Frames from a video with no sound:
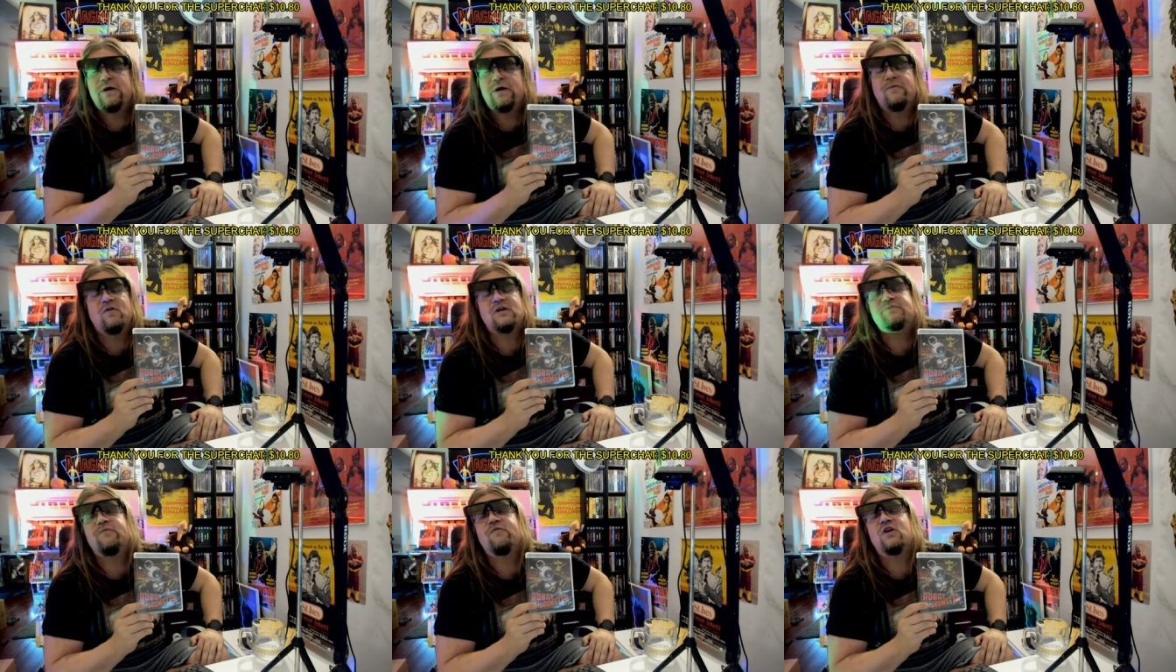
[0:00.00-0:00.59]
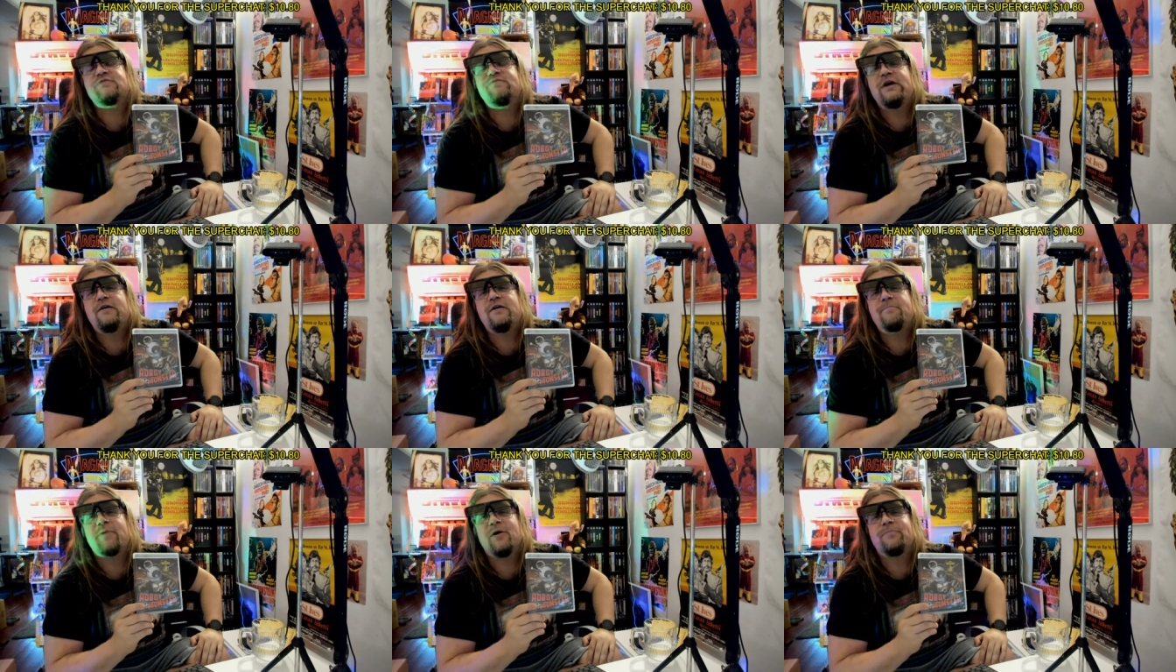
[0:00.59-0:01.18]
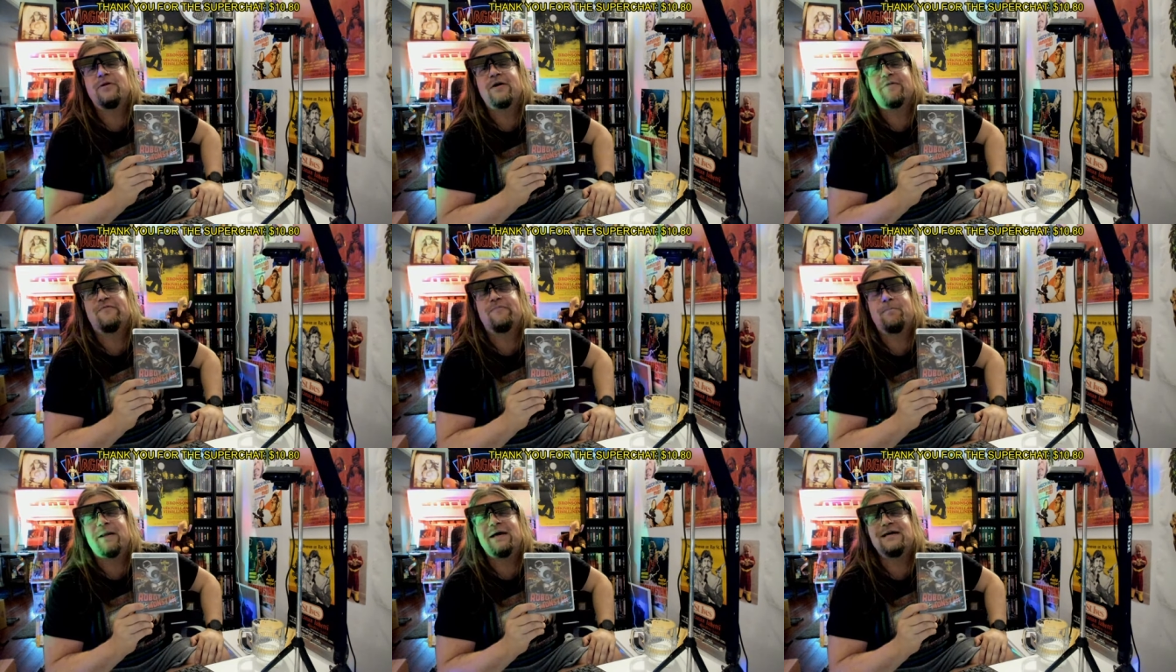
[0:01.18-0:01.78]
was very popular
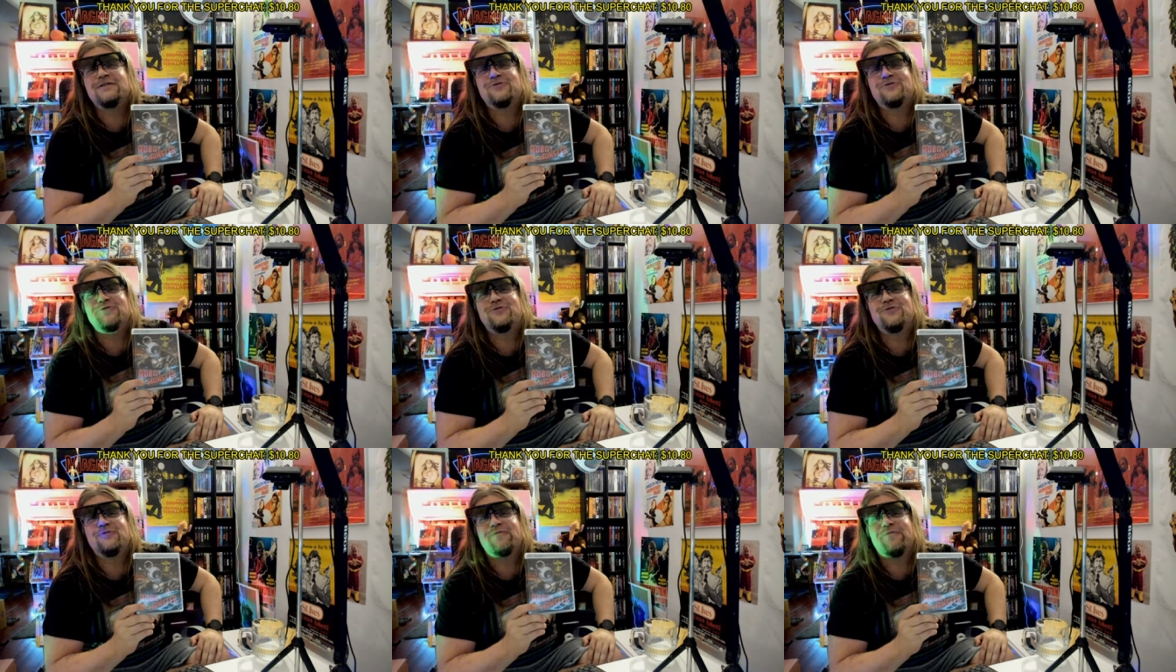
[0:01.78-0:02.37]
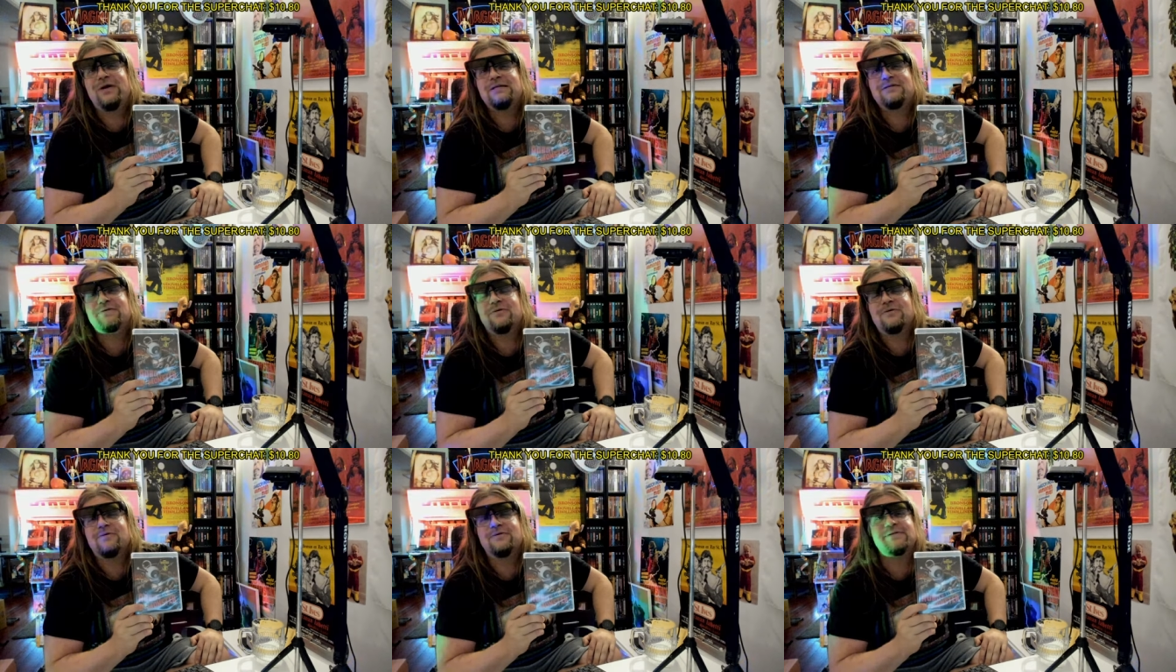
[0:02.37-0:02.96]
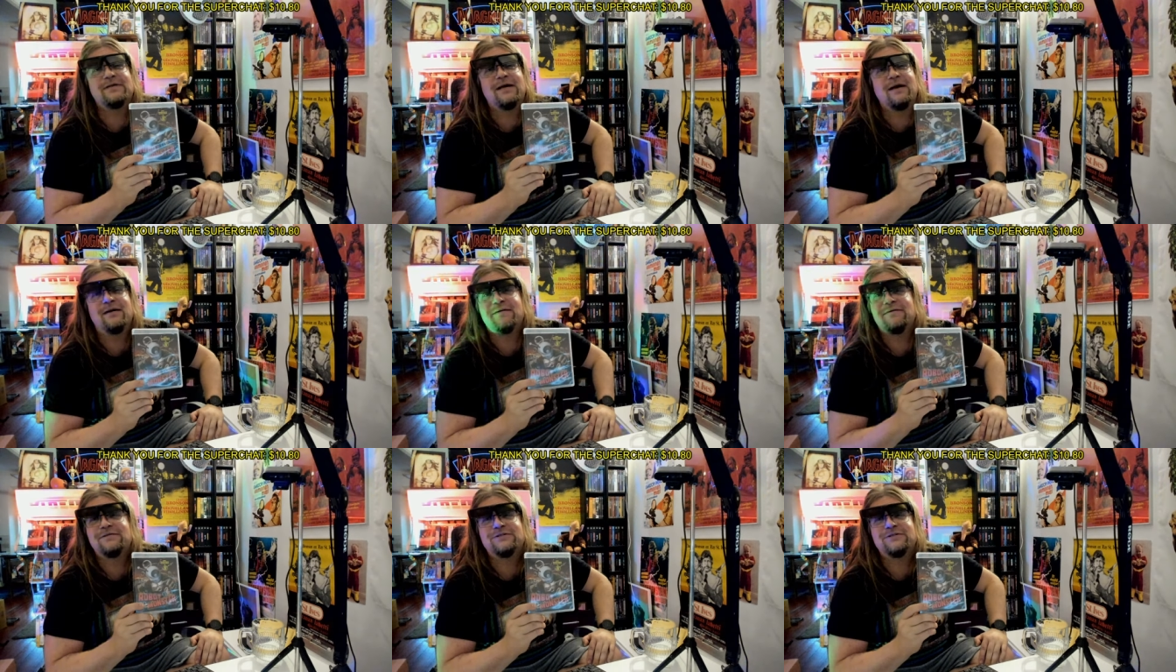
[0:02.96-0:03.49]
place to shoot westerns and